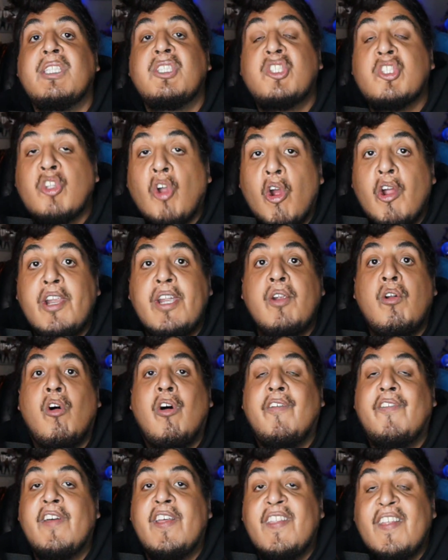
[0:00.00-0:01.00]
and start it
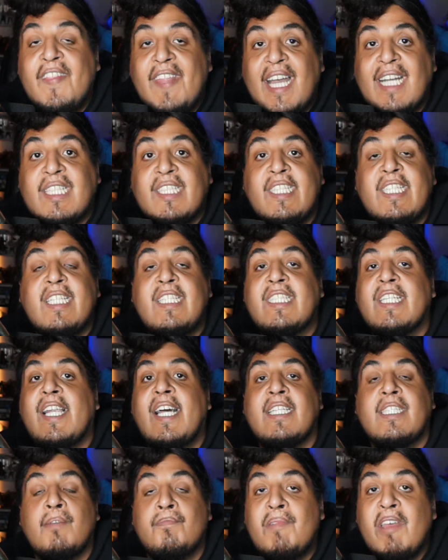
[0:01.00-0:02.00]
off in the next
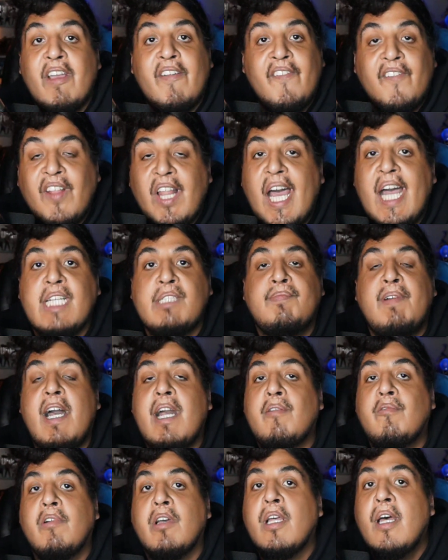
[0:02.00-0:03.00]
season as a big
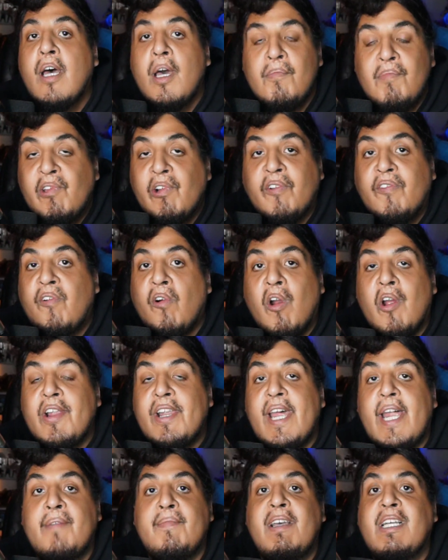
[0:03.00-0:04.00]
flashback with beautiful art
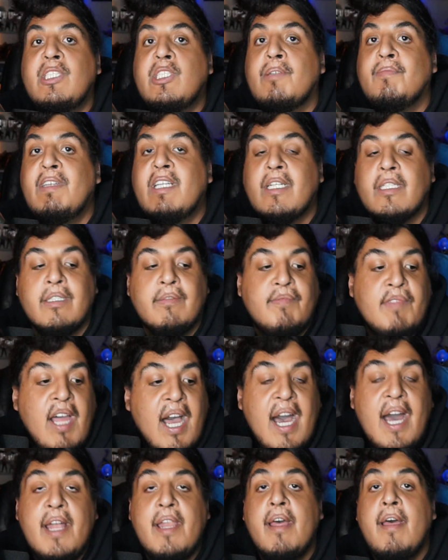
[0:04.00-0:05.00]
and animation, because if
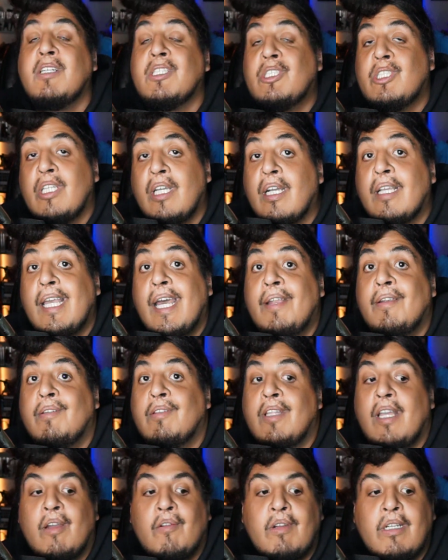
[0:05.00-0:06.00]
not, which
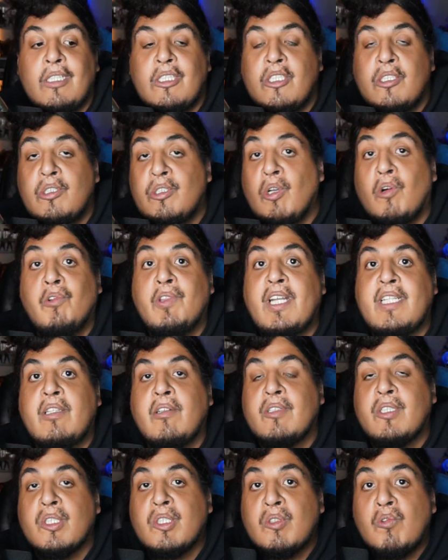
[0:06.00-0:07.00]
again, they already showed that
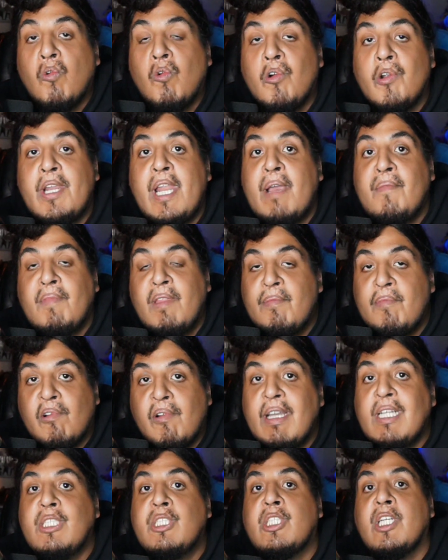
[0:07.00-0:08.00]
there's a score named
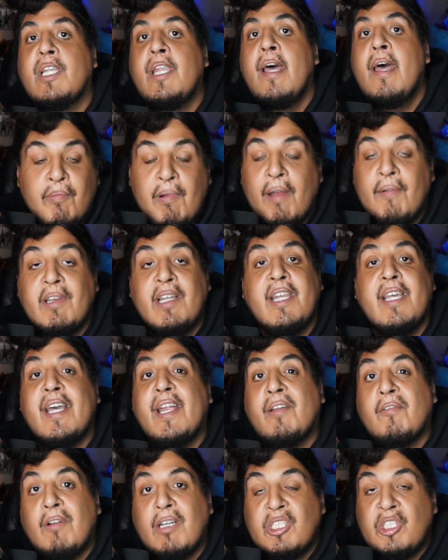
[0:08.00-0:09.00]
Liberation, we're probably going to
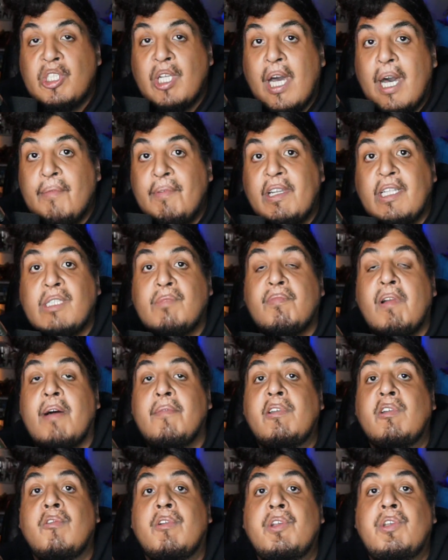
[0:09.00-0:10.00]
get a rush job and it's
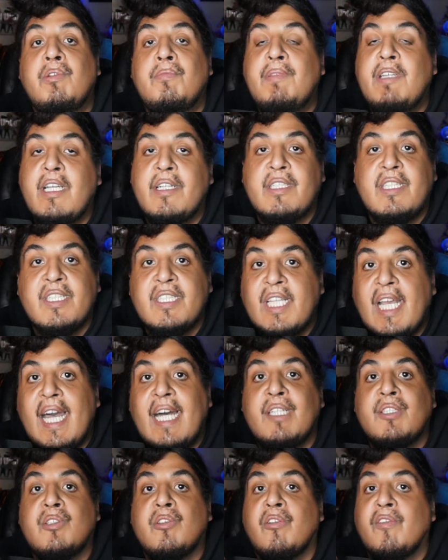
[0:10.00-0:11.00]
probably going to be a
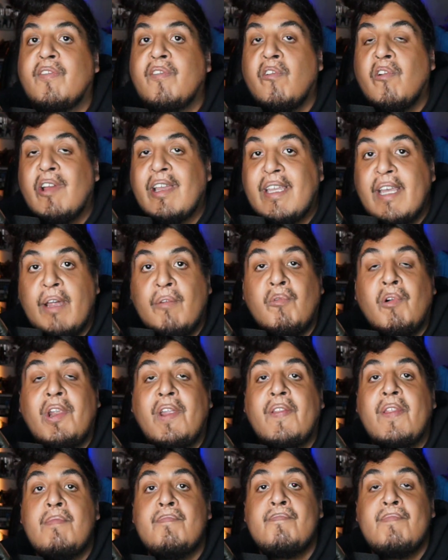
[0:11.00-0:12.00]
disaster for, again, one
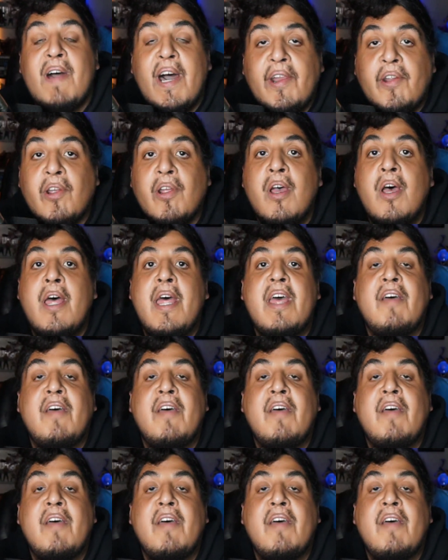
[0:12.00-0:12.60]
of the better,